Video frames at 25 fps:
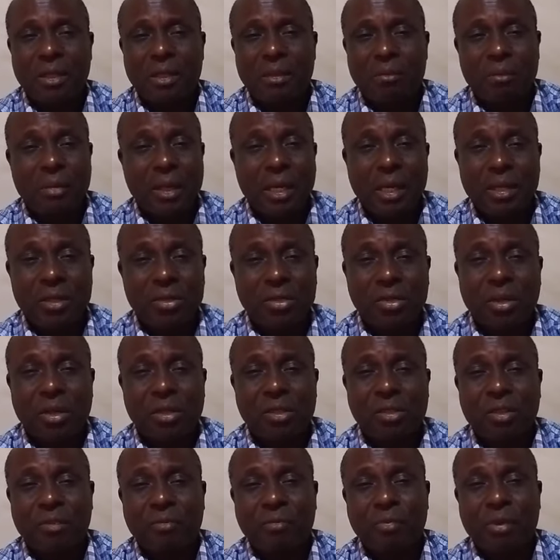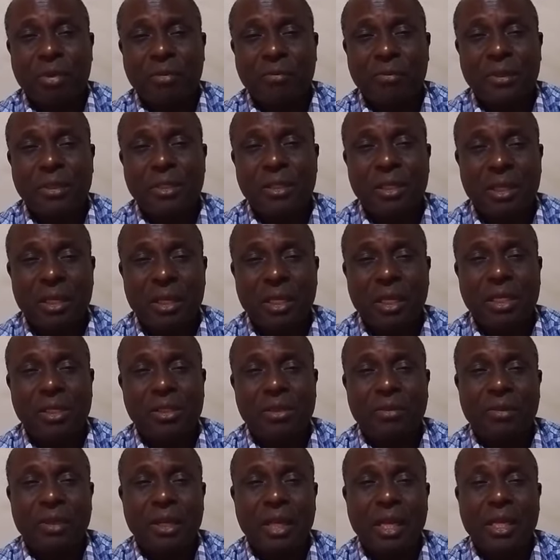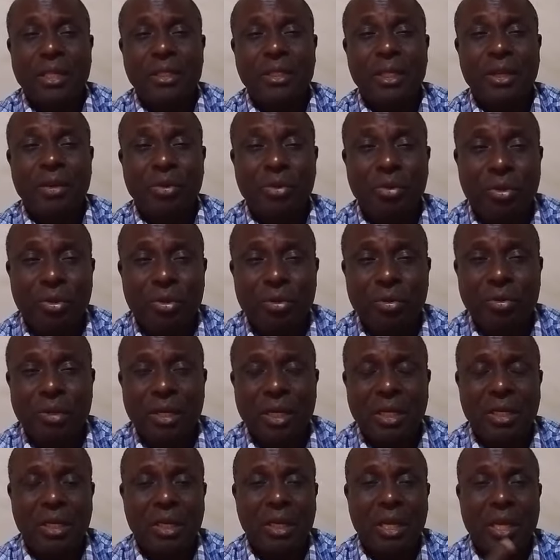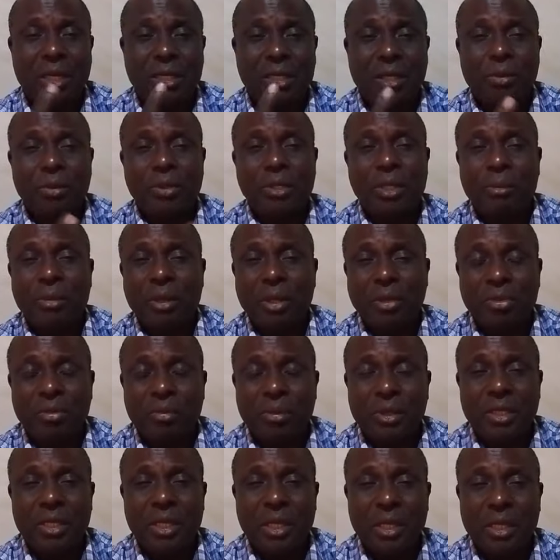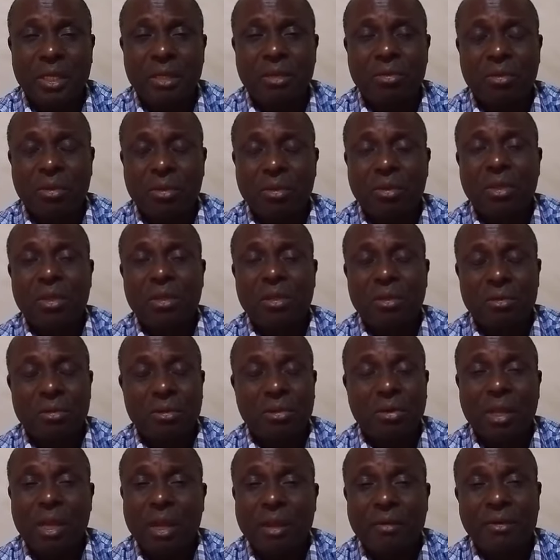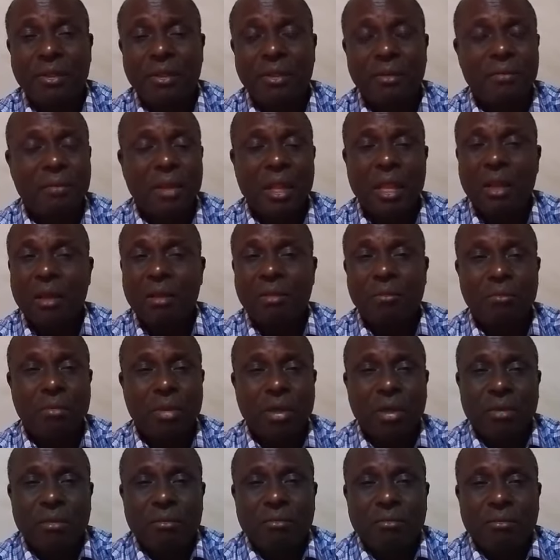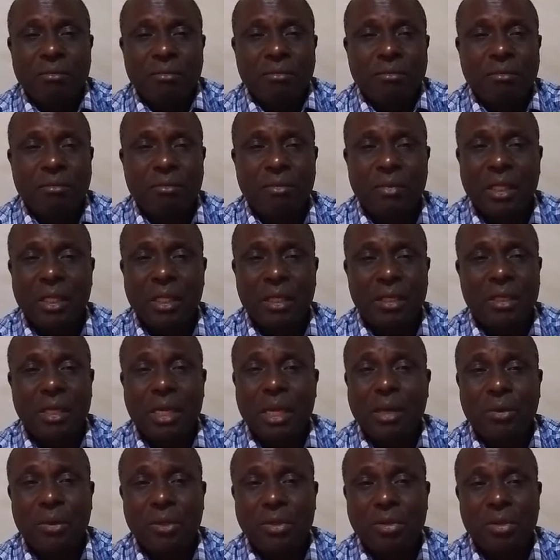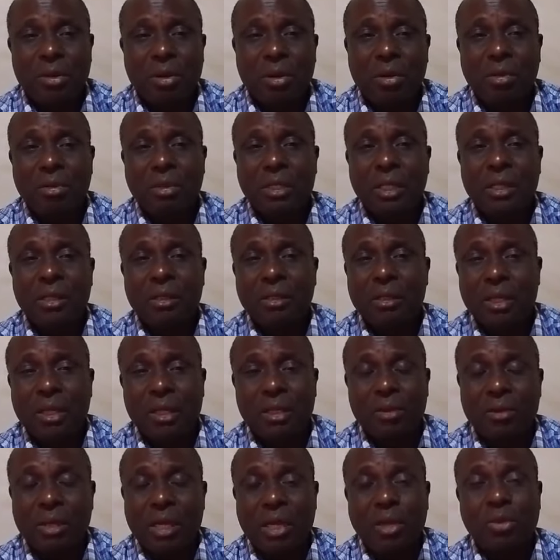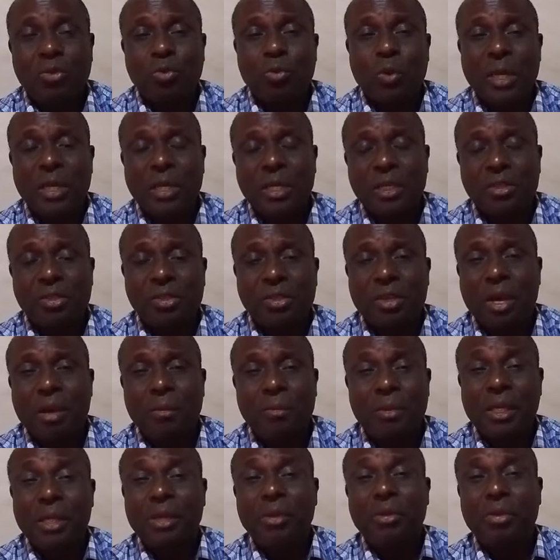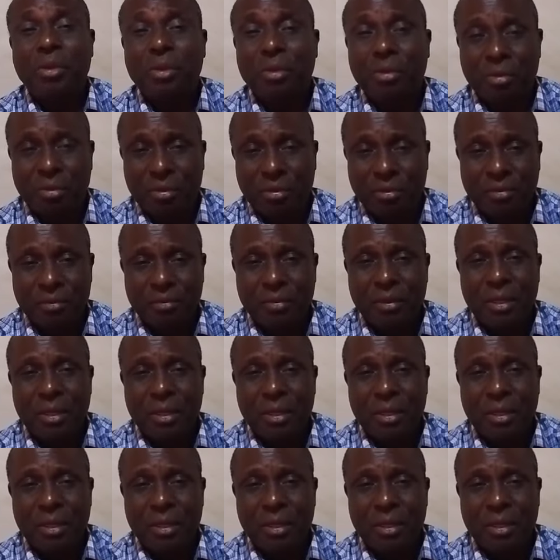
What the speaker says: Many sons of prophets in the days of Elijah knew that Elijah was about to be taken to heaven, but that was where they stopped. They knew.